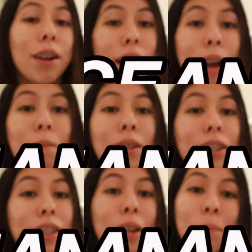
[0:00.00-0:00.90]
I have the
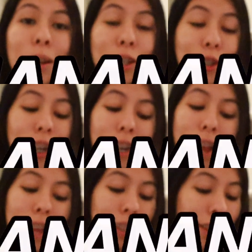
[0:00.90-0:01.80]
TD Ameritrade
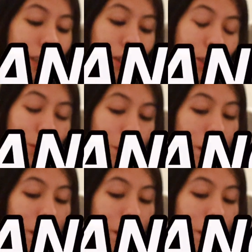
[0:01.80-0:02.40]
and the Thinkorswim